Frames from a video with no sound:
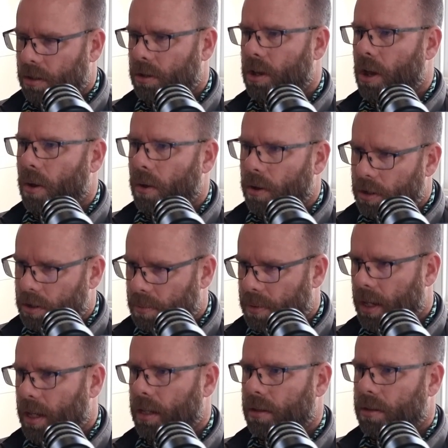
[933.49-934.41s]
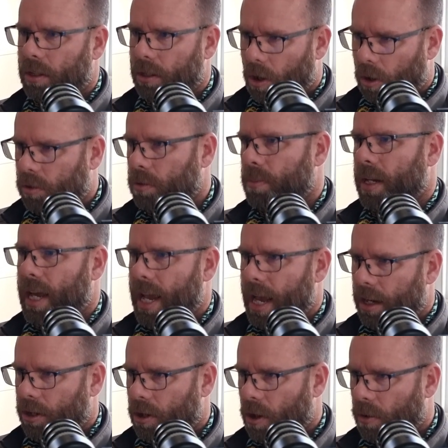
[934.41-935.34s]
going to be the ultimate
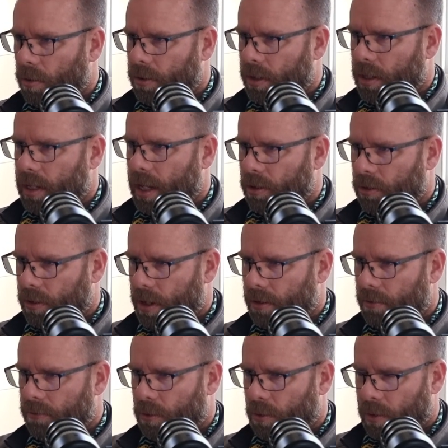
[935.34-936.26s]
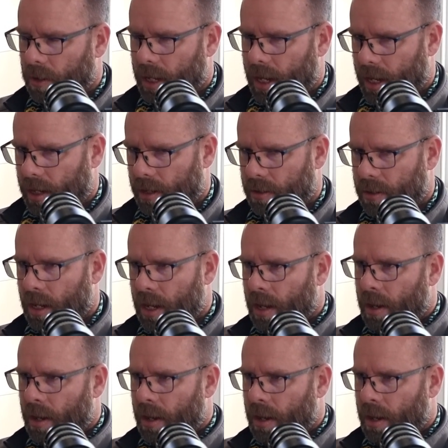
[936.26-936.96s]
end goal that they're looking for, and